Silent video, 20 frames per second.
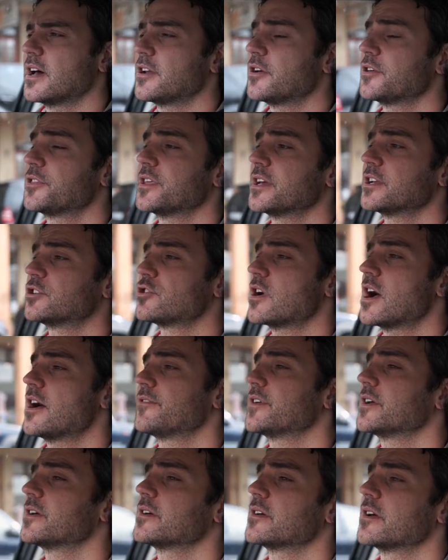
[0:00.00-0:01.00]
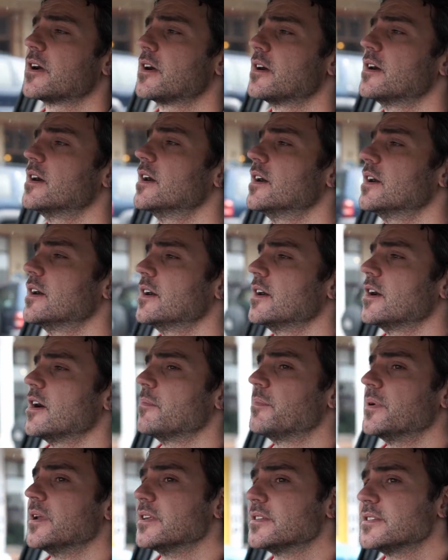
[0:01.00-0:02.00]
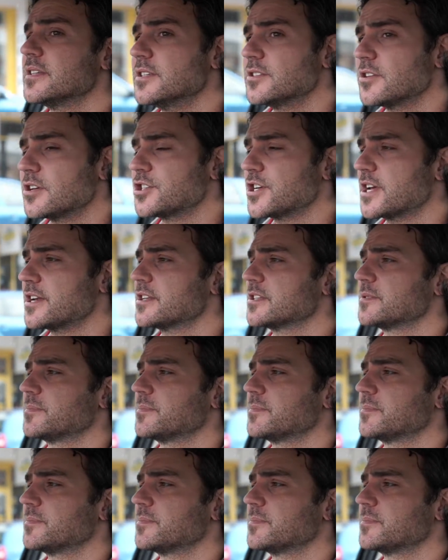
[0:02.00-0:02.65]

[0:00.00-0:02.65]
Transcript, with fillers: I don't think driving abilities are gender